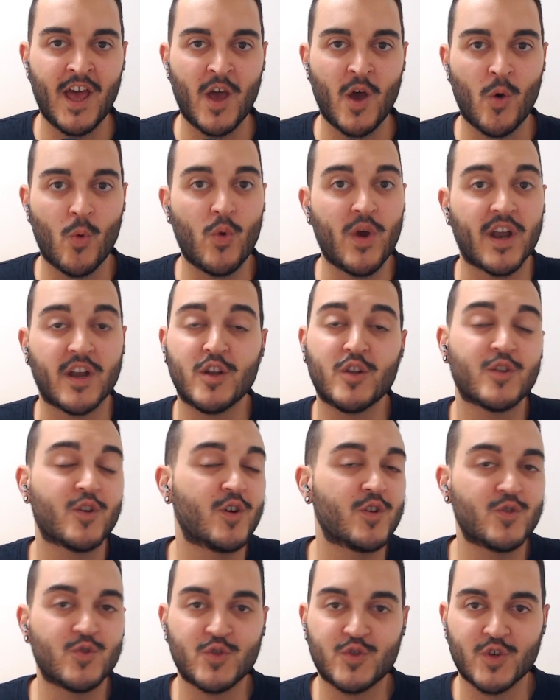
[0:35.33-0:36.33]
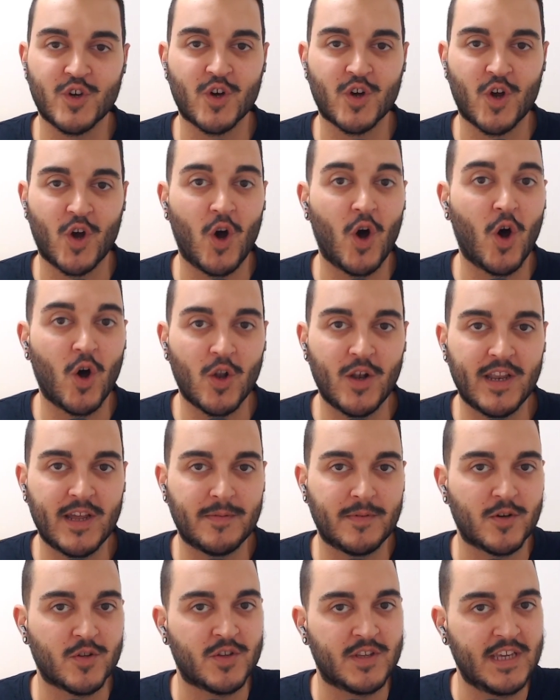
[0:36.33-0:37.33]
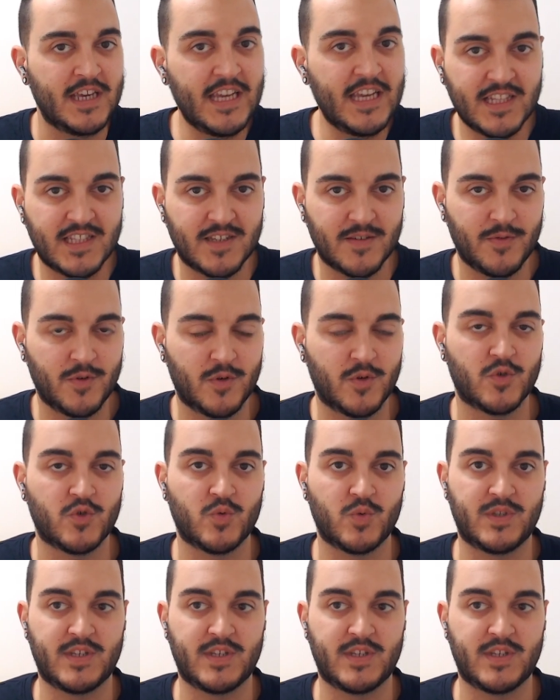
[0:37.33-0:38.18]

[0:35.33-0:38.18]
we are not going to talk only about interviews,